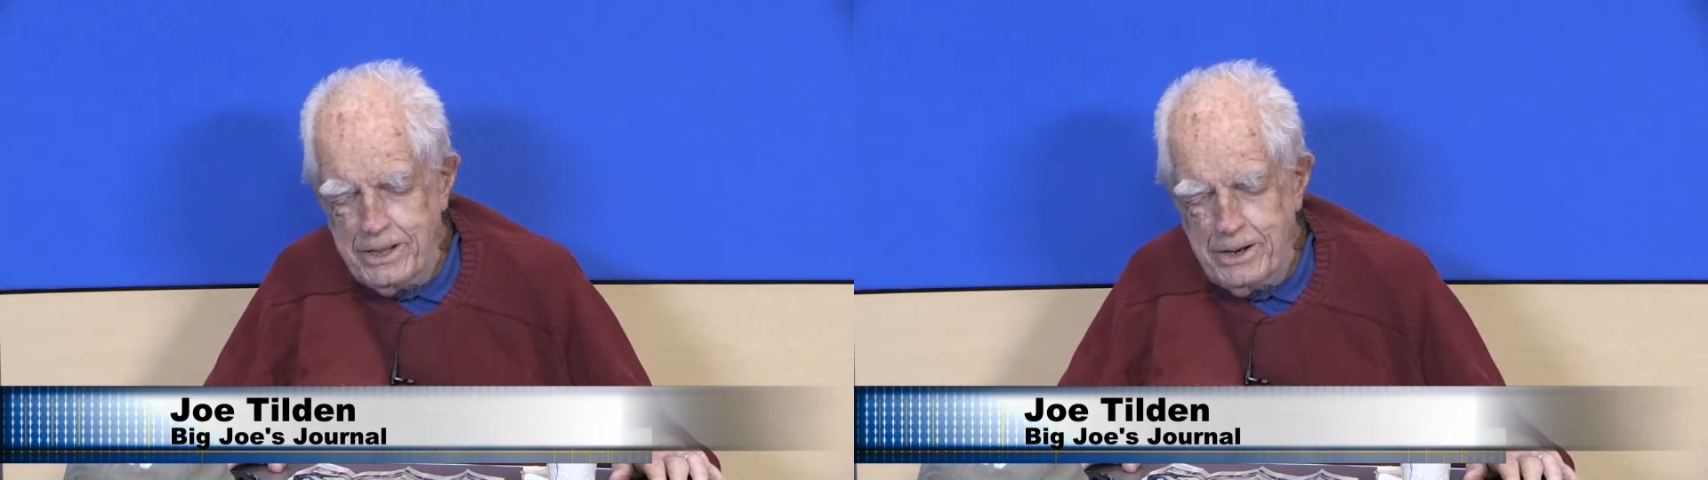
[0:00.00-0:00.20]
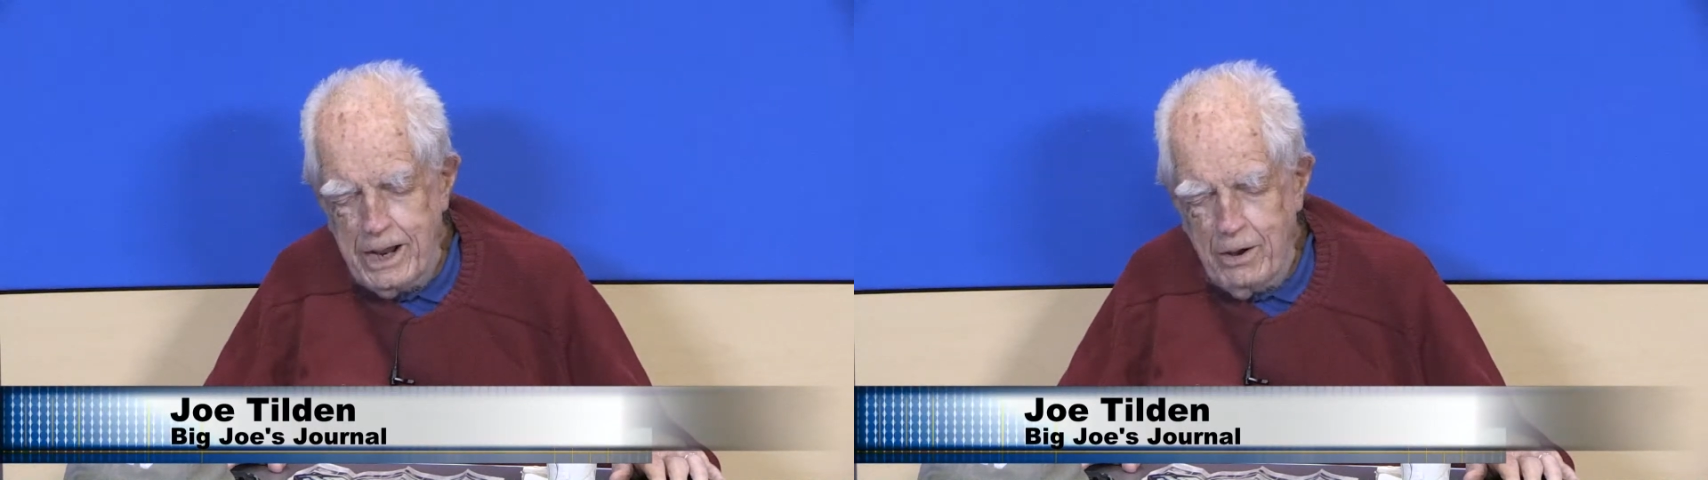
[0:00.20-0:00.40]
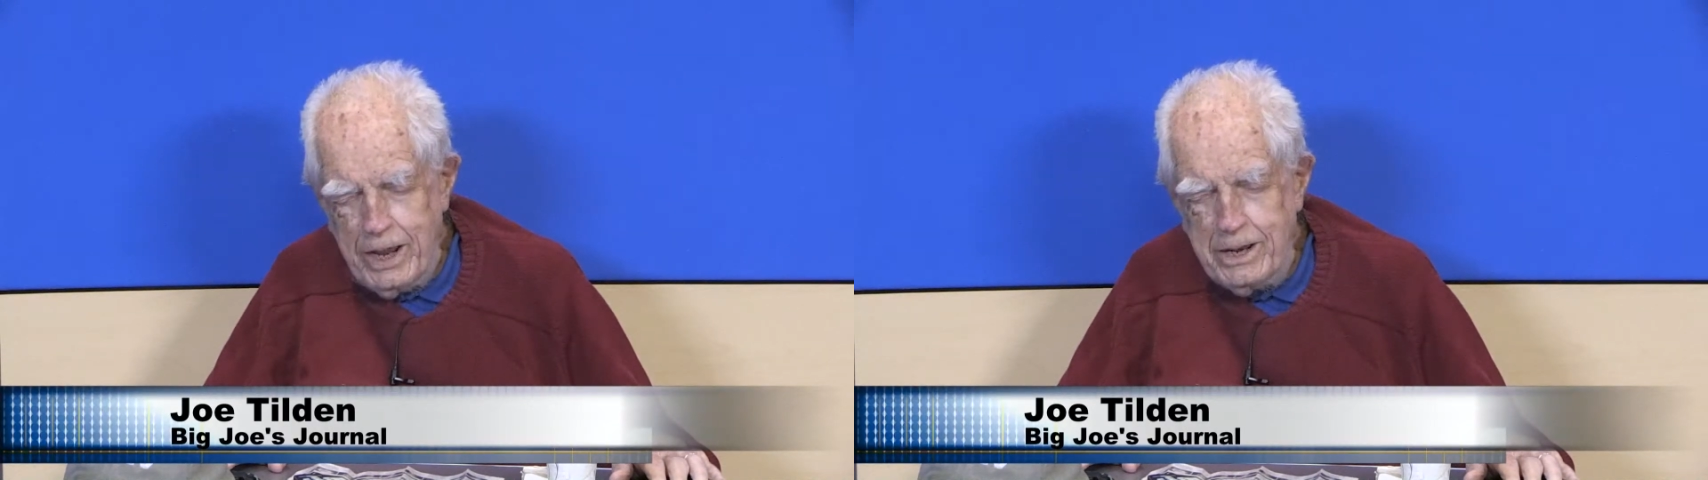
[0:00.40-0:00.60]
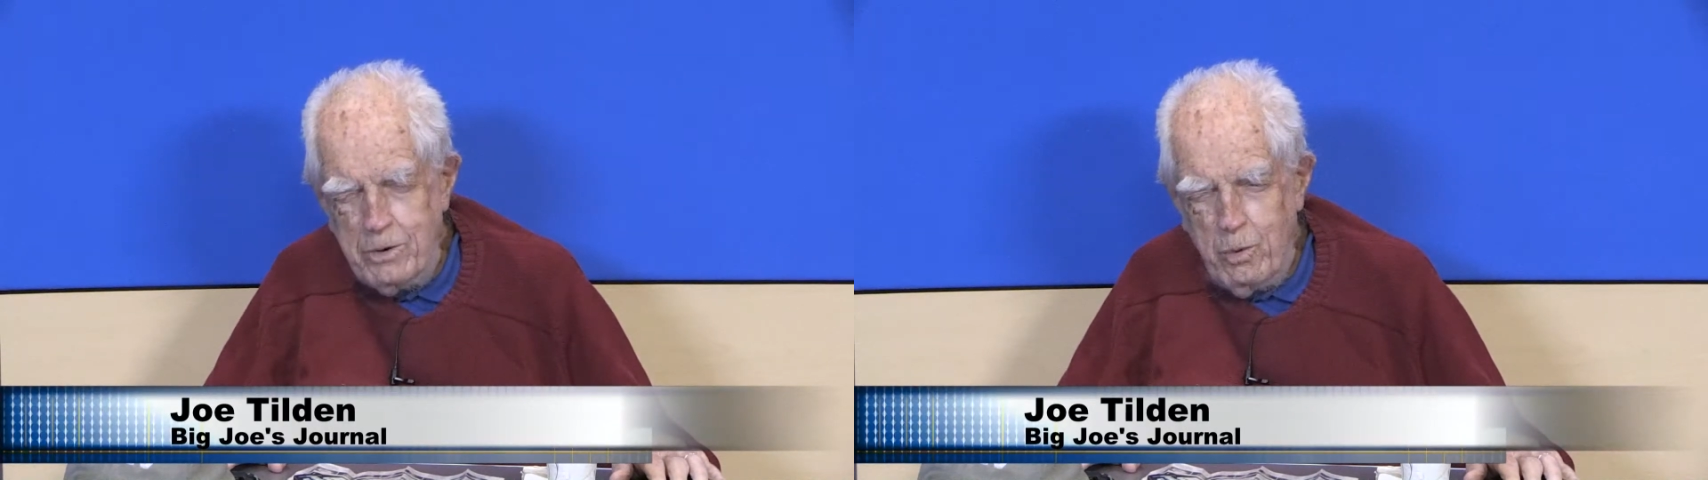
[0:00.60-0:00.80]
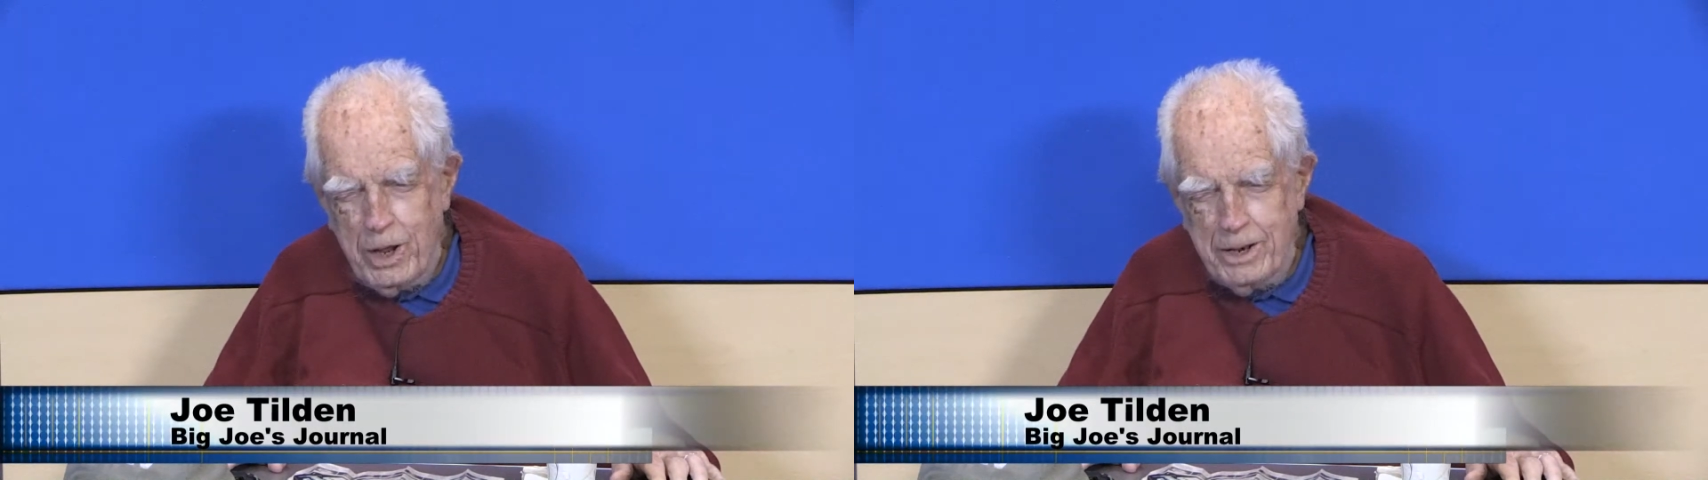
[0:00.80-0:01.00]
They're now 8 and
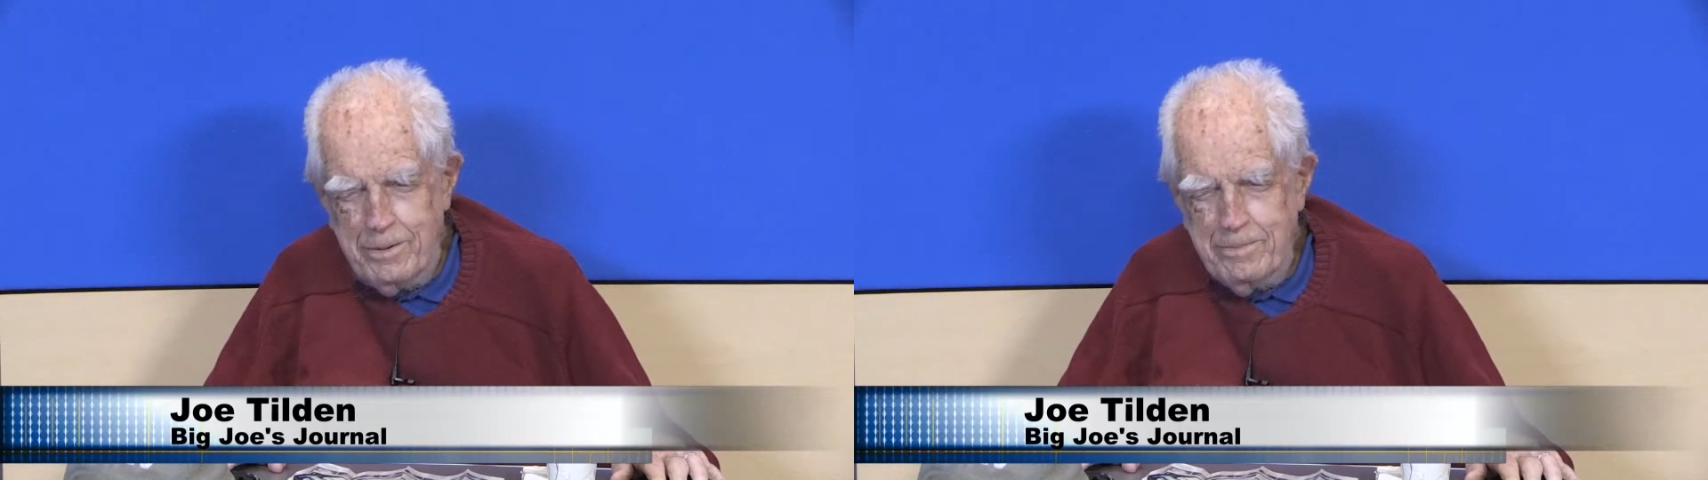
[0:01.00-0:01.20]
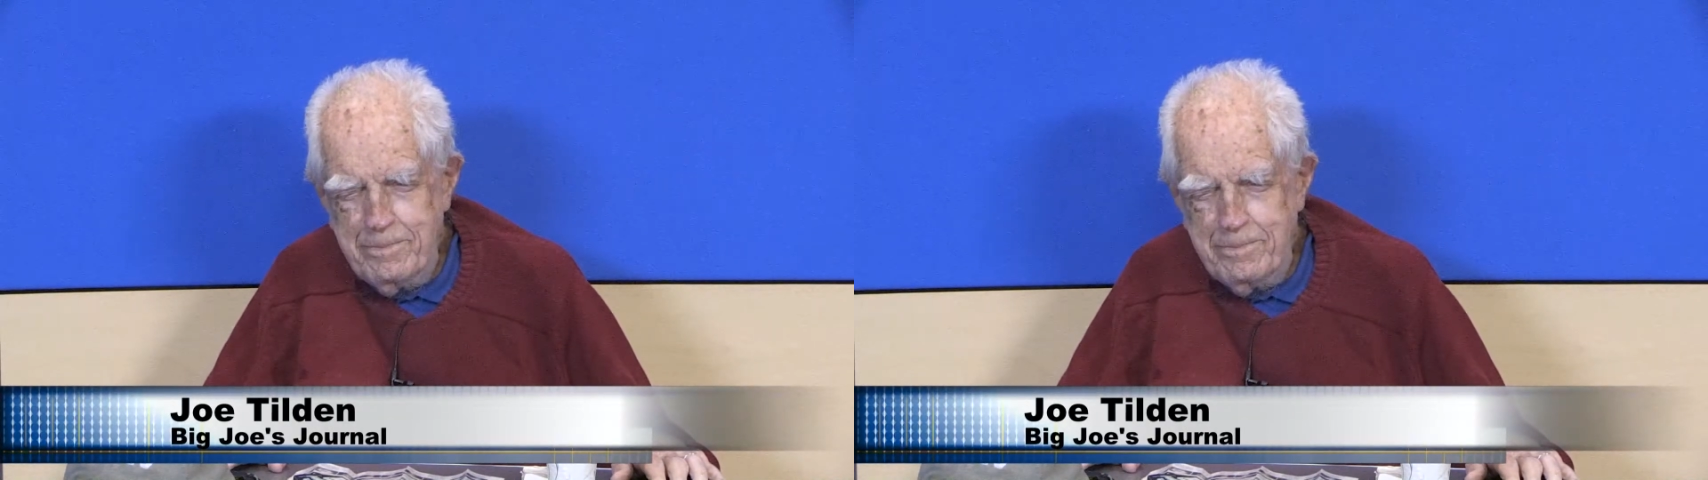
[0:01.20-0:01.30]
1.